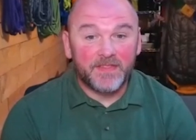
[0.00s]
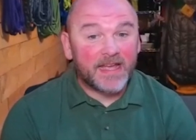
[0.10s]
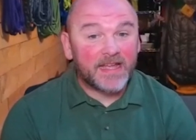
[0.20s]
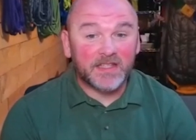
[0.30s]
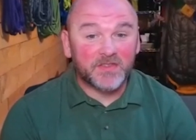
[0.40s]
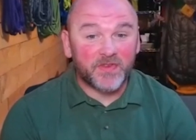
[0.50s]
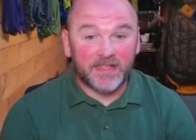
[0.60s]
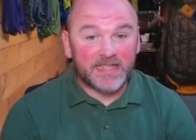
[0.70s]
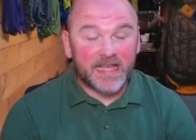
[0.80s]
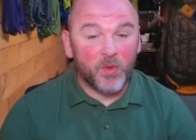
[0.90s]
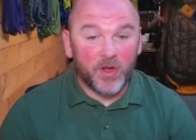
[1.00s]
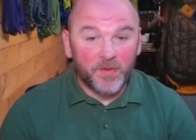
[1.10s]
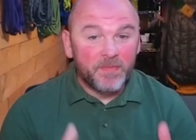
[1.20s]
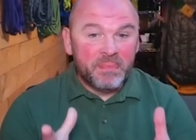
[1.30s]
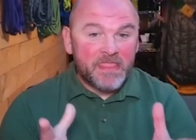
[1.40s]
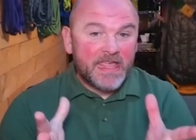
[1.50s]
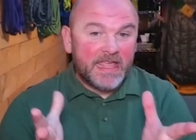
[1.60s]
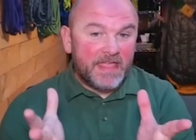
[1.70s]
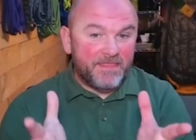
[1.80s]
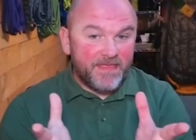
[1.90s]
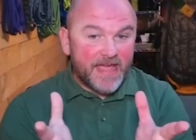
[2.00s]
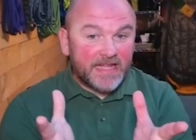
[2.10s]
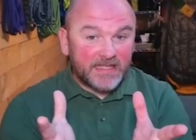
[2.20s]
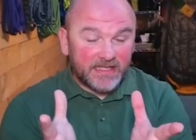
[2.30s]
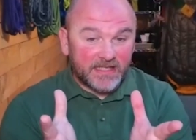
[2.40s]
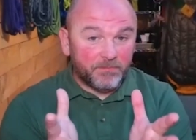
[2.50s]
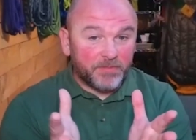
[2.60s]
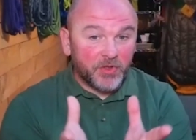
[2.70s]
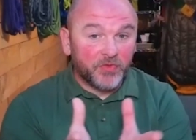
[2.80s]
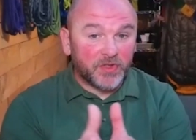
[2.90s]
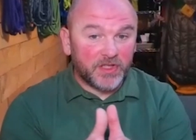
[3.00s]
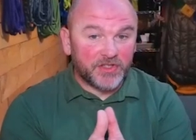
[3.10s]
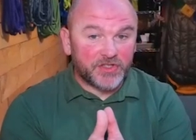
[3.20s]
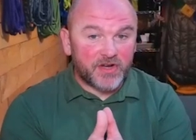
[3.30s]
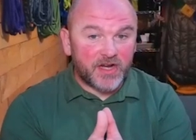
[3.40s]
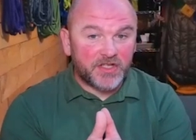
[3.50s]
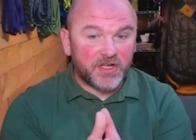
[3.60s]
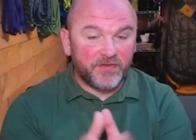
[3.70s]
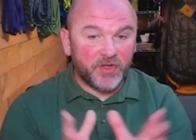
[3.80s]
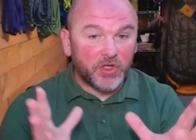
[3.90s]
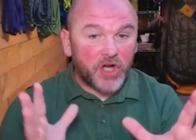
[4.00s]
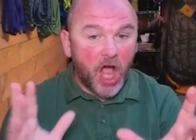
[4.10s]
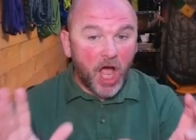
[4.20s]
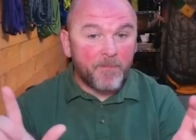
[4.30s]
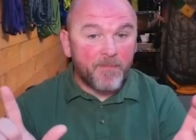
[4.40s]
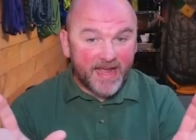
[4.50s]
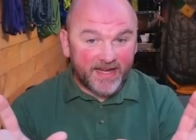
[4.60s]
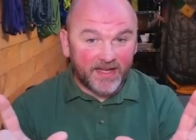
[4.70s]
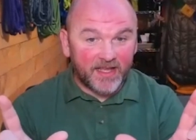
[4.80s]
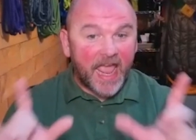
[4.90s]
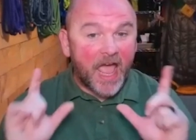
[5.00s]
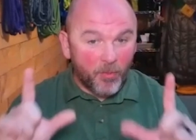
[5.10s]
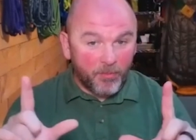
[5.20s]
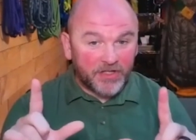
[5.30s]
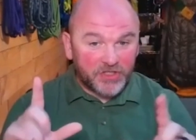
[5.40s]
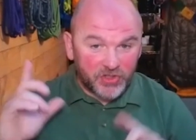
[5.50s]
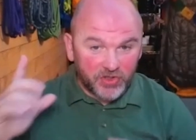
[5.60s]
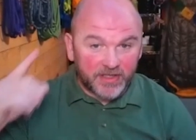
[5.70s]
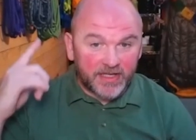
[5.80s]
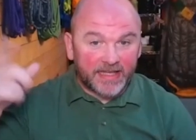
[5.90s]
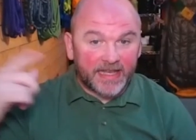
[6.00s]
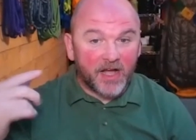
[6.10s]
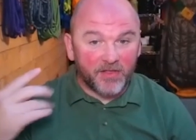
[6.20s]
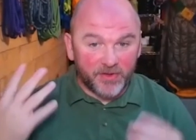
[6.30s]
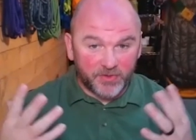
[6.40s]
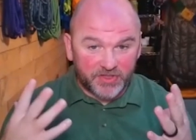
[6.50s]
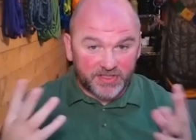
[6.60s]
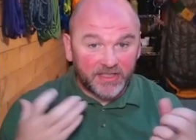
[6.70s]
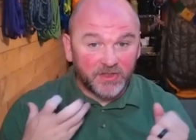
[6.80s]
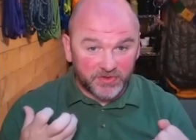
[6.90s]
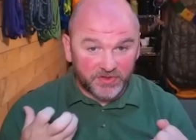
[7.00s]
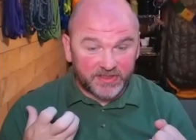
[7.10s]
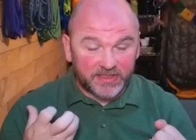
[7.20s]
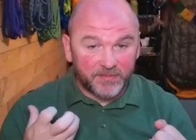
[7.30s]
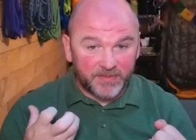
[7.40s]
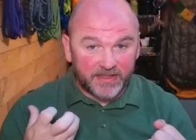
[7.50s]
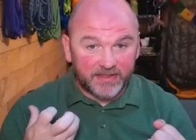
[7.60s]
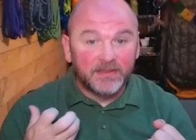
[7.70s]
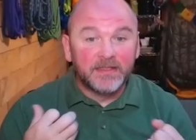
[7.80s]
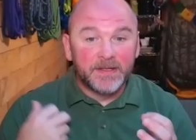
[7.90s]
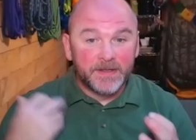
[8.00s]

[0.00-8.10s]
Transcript: That is fantastic. Well, and that is a beautiful illustration of you're combating how much you're going to allow those signals to come in, the